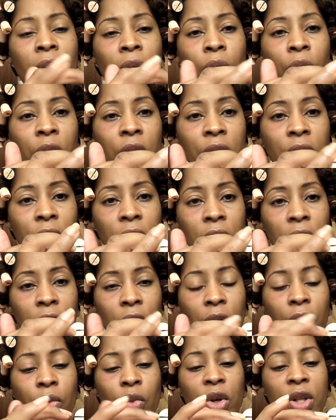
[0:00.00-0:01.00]

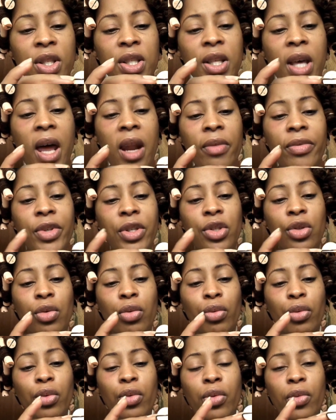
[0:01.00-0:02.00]
one side of this
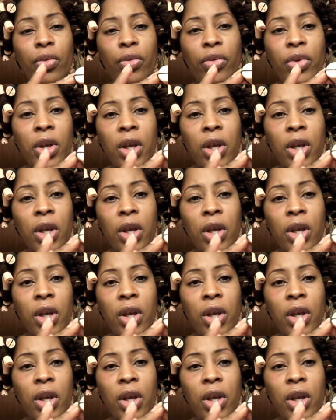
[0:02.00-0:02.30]
groove